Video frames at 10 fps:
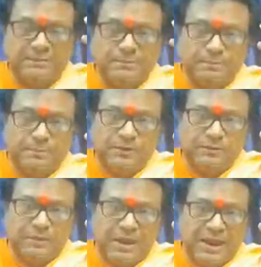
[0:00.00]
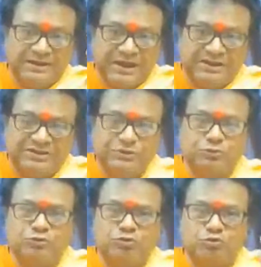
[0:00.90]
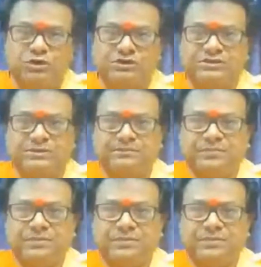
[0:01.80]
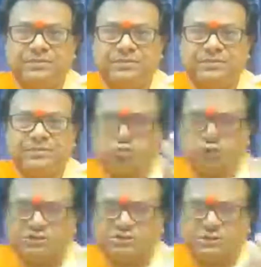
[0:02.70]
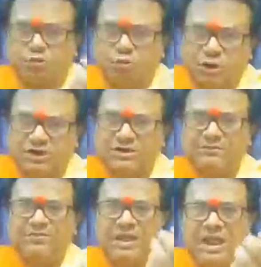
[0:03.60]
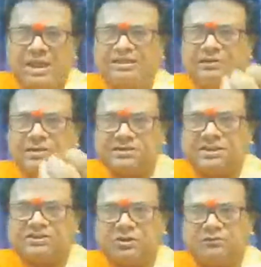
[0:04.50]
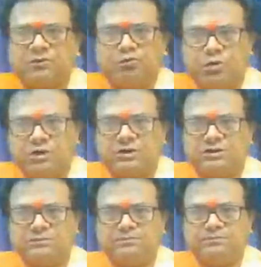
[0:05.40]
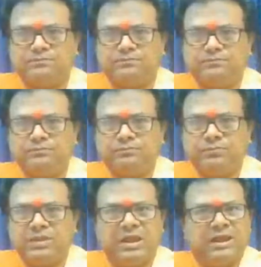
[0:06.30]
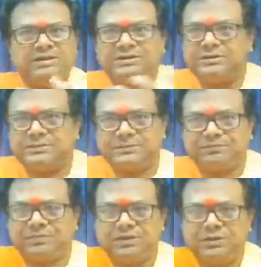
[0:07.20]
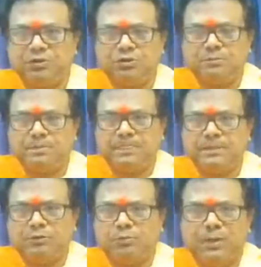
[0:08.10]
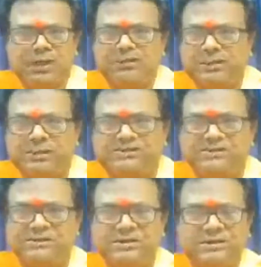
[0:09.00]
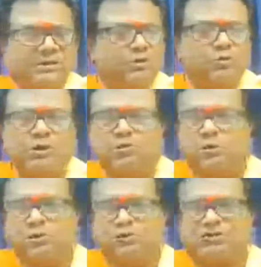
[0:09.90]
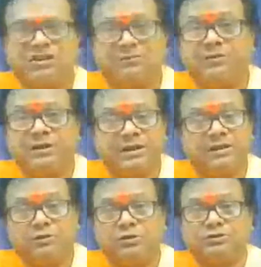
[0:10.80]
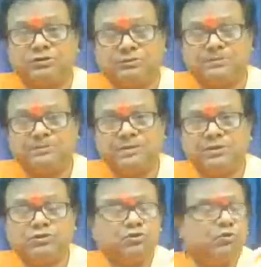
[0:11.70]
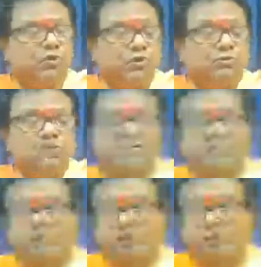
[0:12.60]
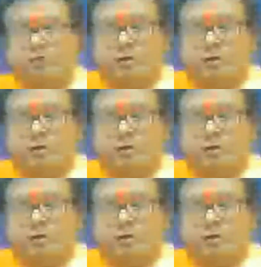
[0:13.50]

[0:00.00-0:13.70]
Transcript: they attach you towards the work and the results of the work. And you know by this you are going to suffer a lot. So always you need to